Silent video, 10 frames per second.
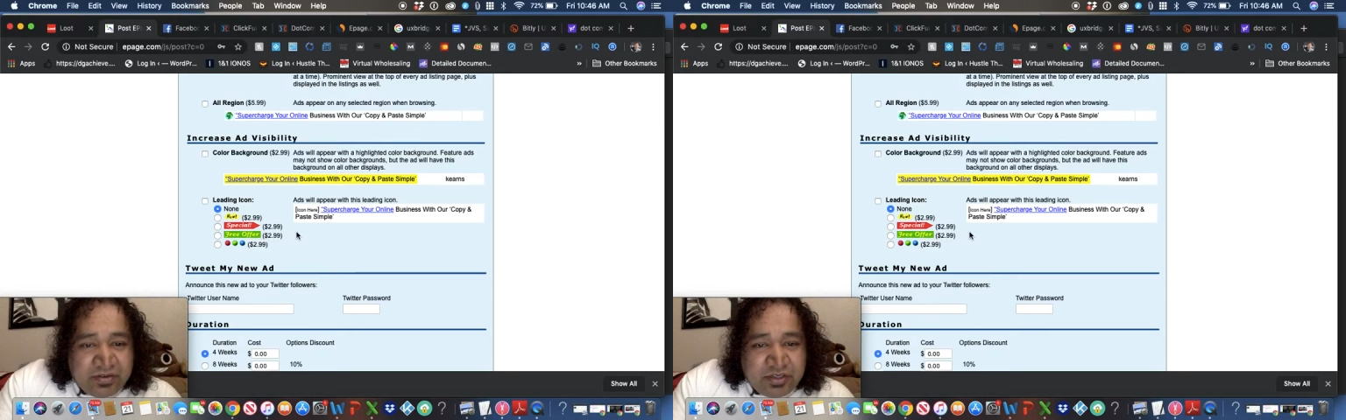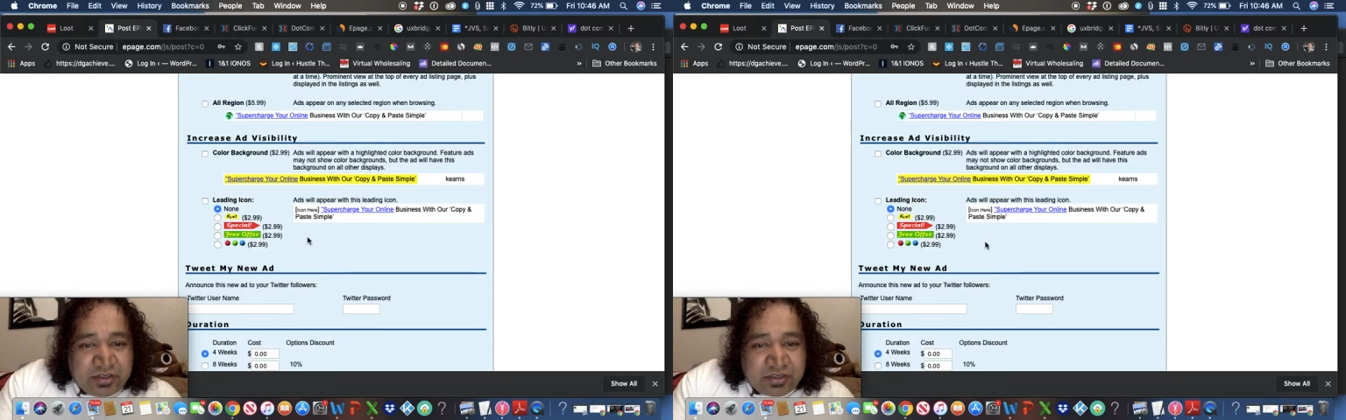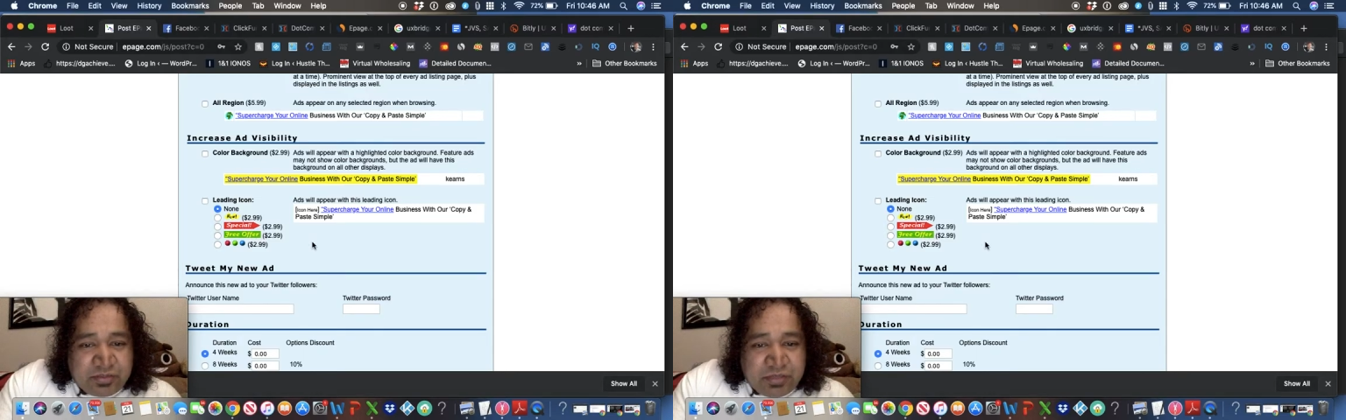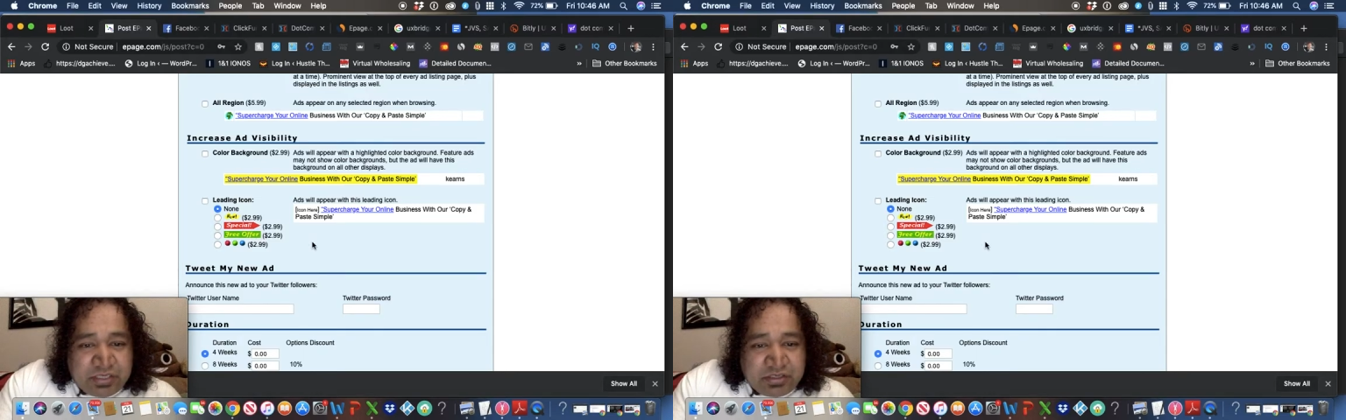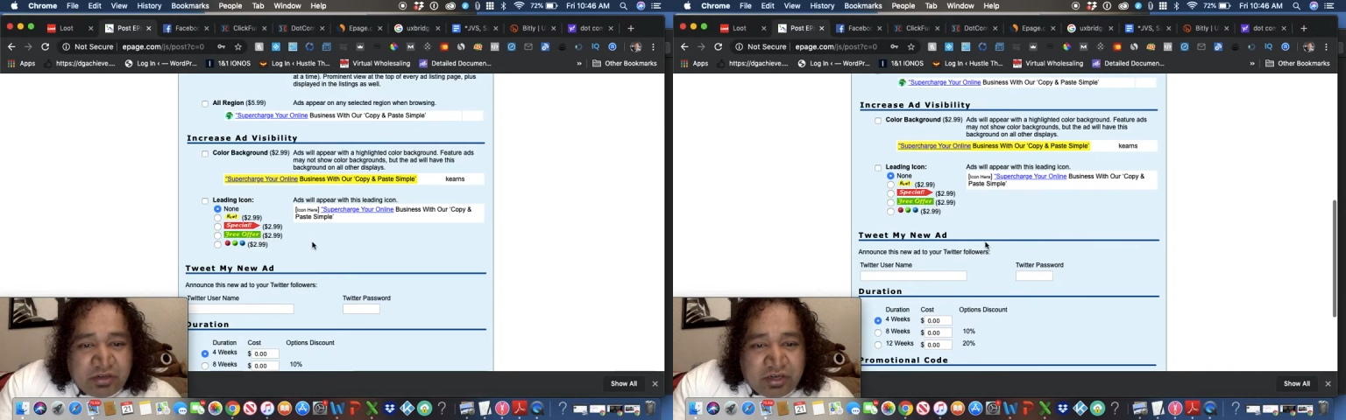
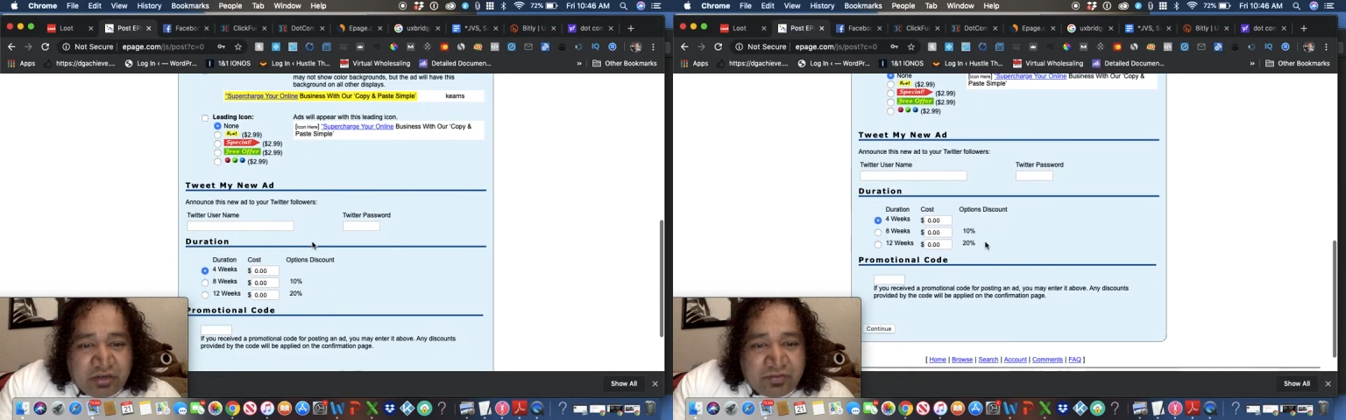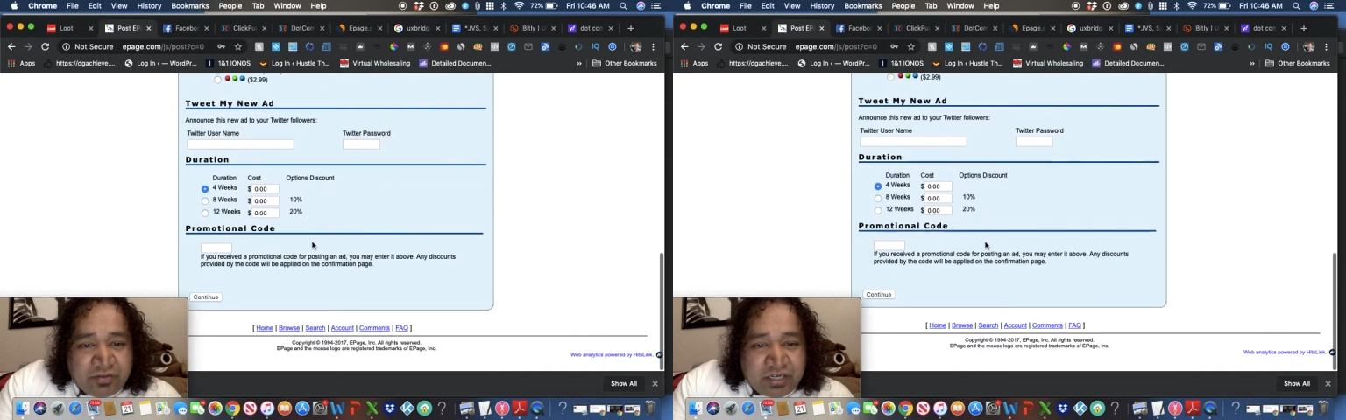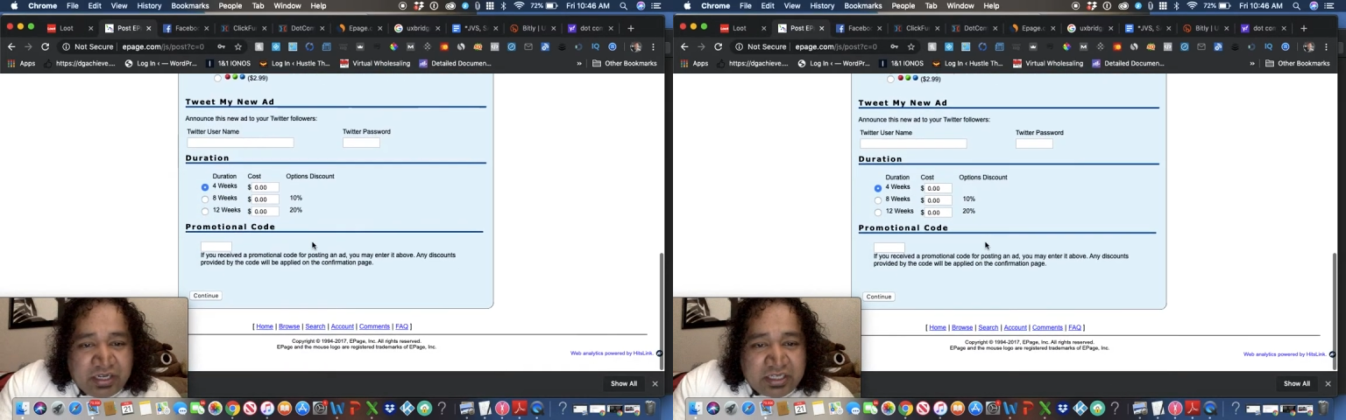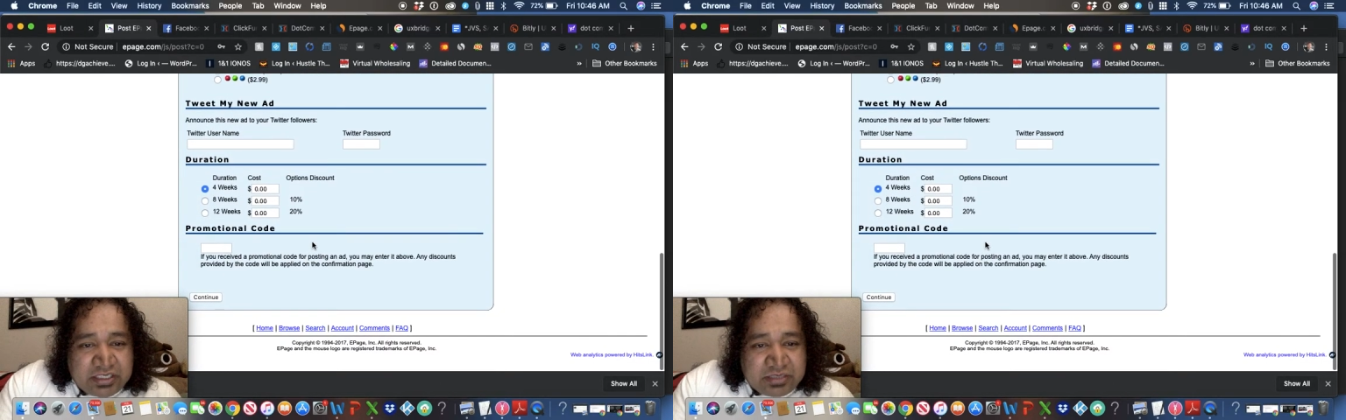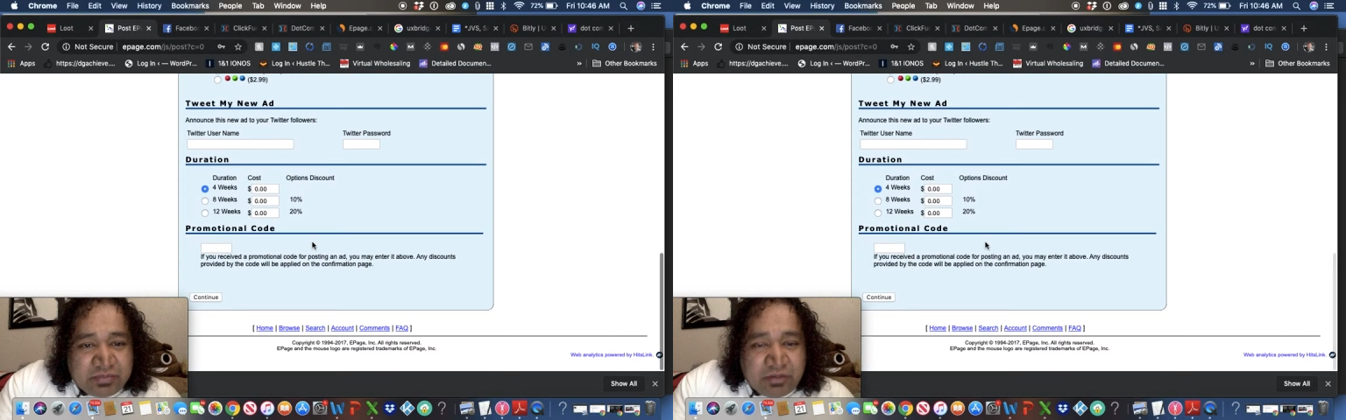special offer, kind of like a
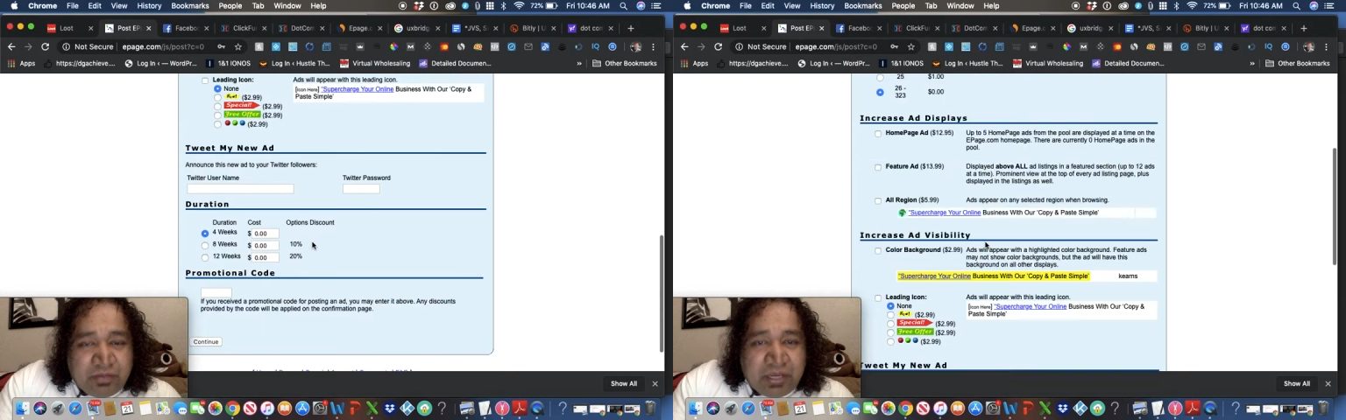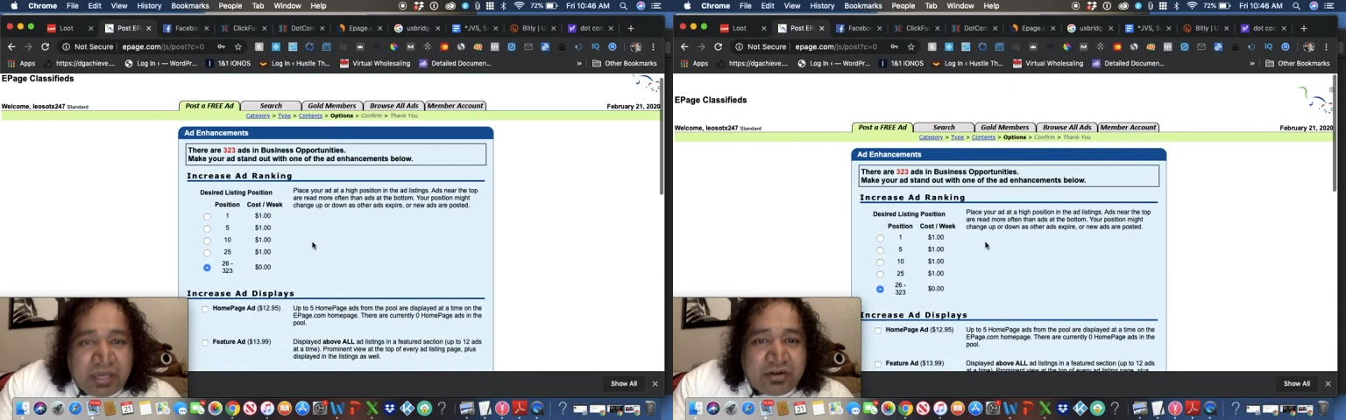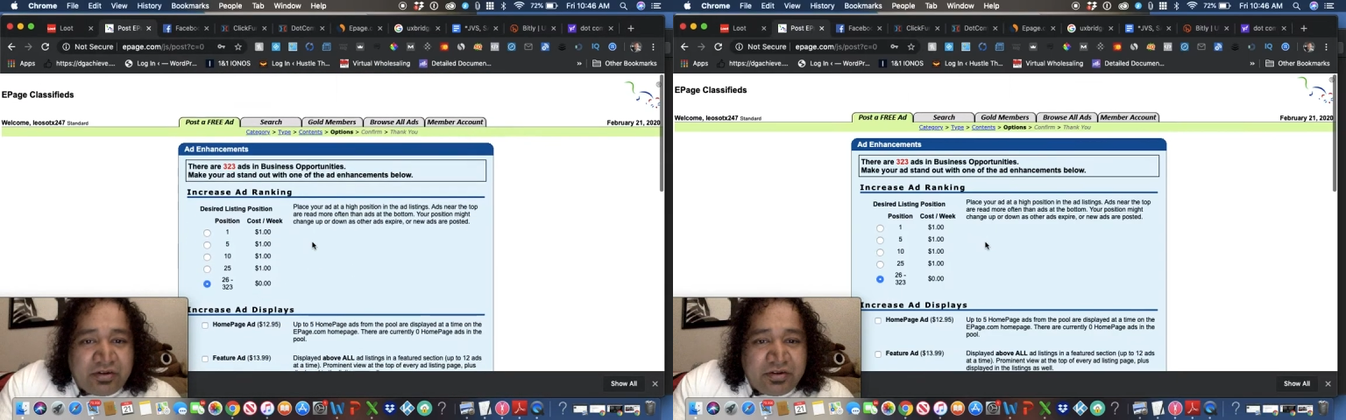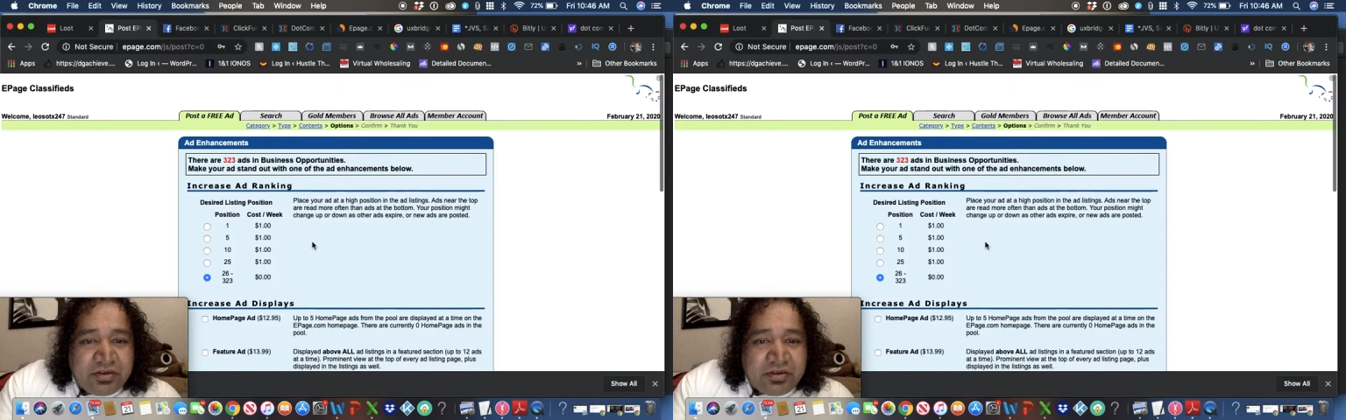small banner.